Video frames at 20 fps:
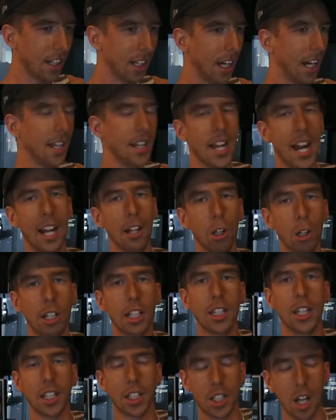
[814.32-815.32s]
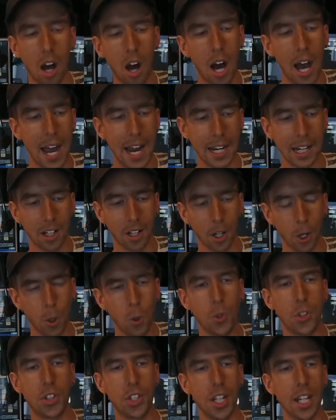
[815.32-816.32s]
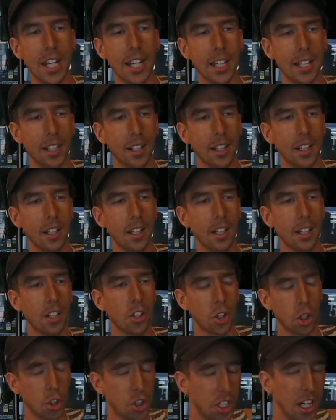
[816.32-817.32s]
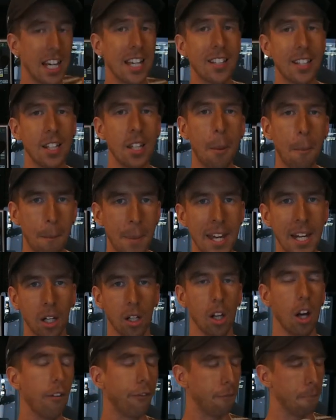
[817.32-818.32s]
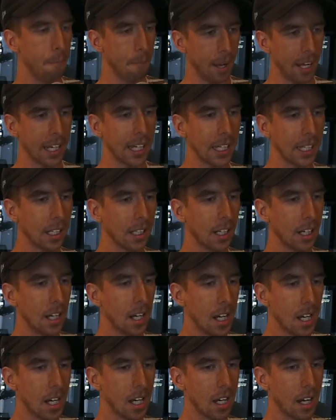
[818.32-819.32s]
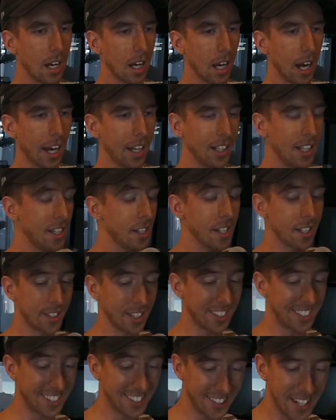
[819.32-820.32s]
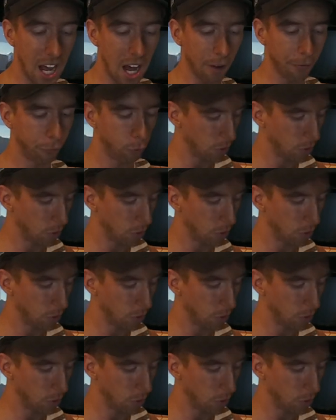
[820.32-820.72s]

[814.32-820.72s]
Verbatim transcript: And then I look at the guy who's sitting. So she's in the middle of me and then there's the stuff,